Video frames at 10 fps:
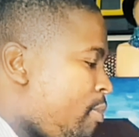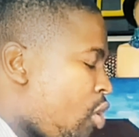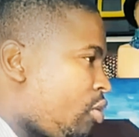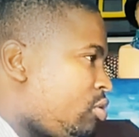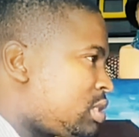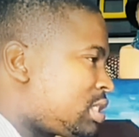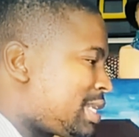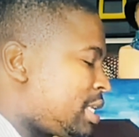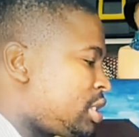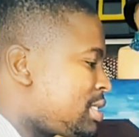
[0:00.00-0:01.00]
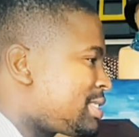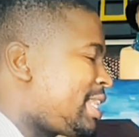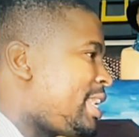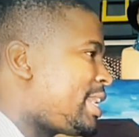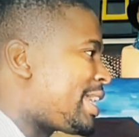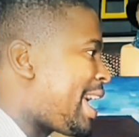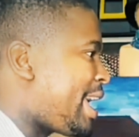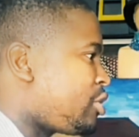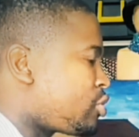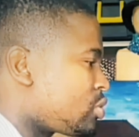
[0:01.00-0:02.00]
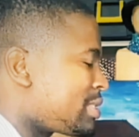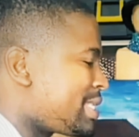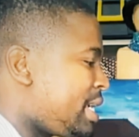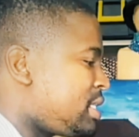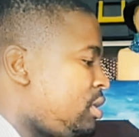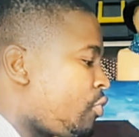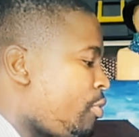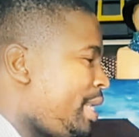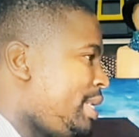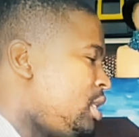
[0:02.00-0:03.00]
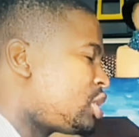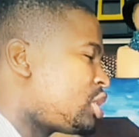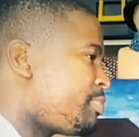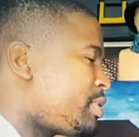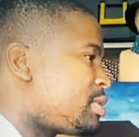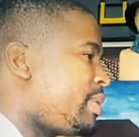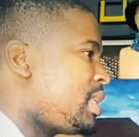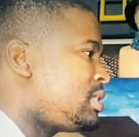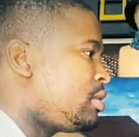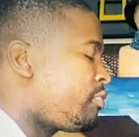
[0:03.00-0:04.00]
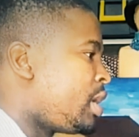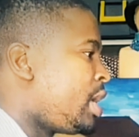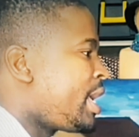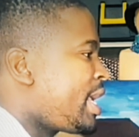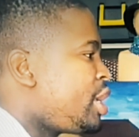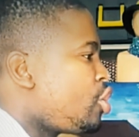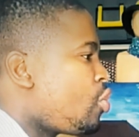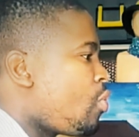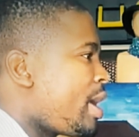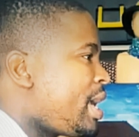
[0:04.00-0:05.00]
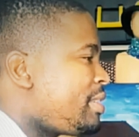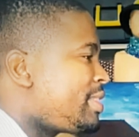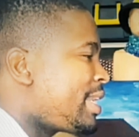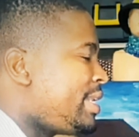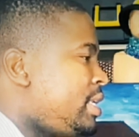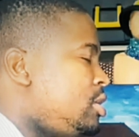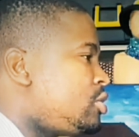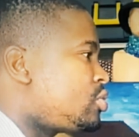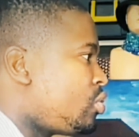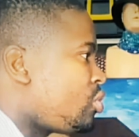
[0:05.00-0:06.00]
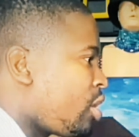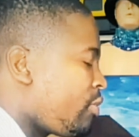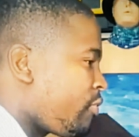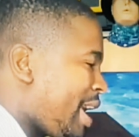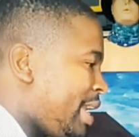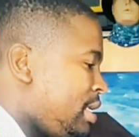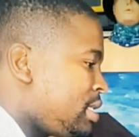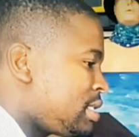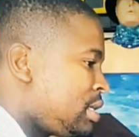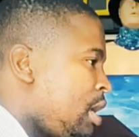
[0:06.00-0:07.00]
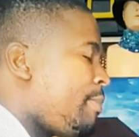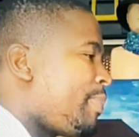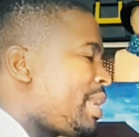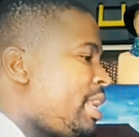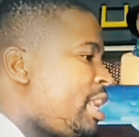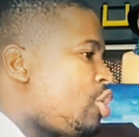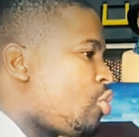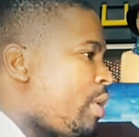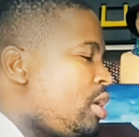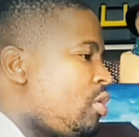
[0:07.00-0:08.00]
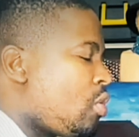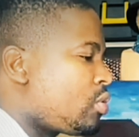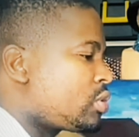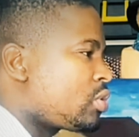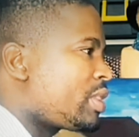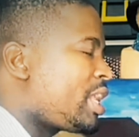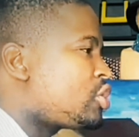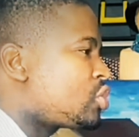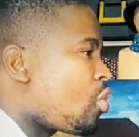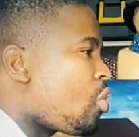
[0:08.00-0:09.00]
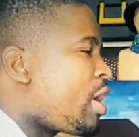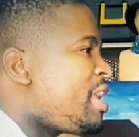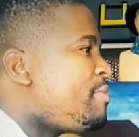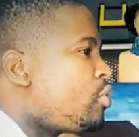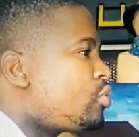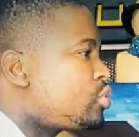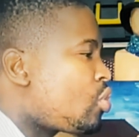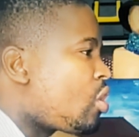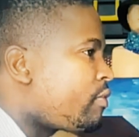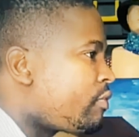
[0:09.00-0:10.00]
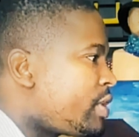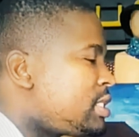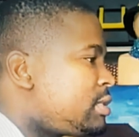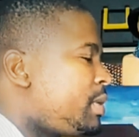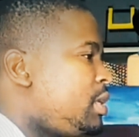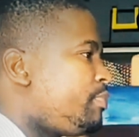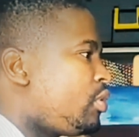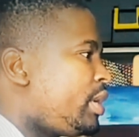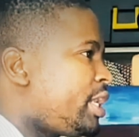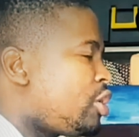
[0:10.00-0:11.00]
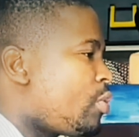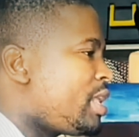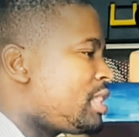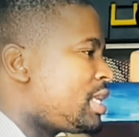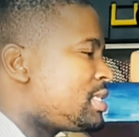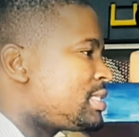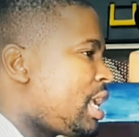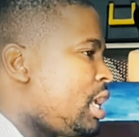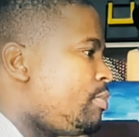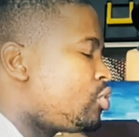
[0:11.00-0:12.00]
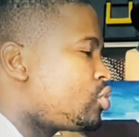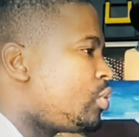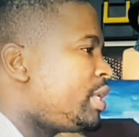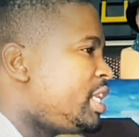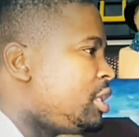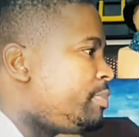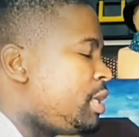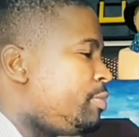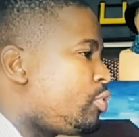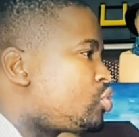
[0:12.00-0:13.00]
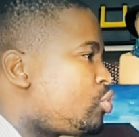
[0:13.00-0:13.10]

moral structures that can guide a society from a leadership perspective in a way that leads to non-violence, but in a way also that is able to convince people, in a way that is able to lead people to